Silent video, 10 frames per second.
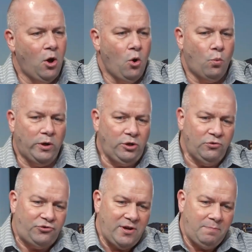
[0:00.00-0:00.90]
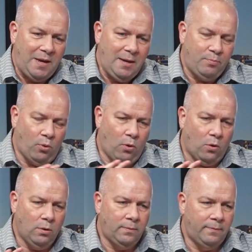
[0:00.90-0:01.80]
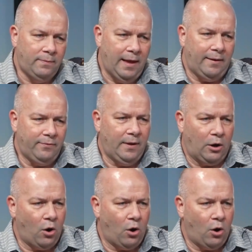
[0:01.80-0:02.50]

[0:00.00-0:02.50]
When you see people that they're